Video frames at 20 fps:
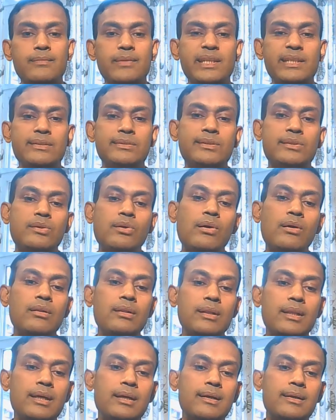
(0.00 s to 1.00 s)

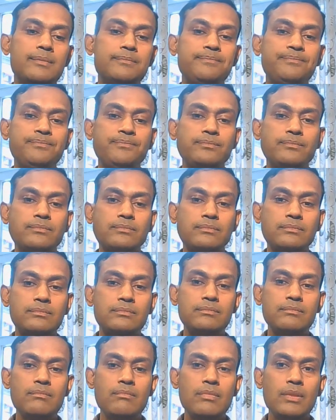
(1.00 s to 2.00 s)
install the
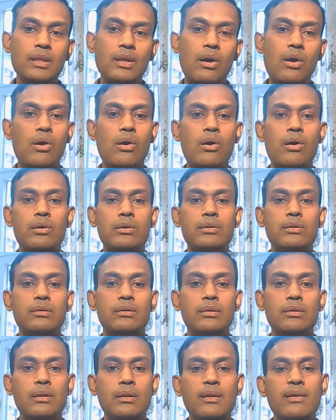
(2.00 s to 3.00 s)
or
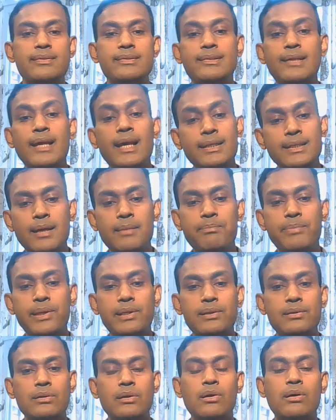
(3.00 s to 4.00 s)
set up
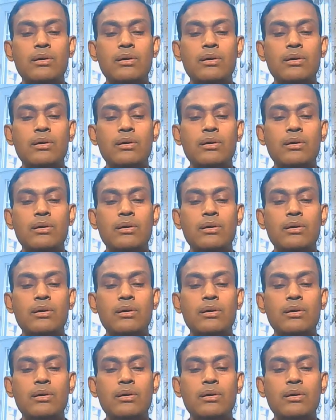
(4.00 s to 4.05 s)
it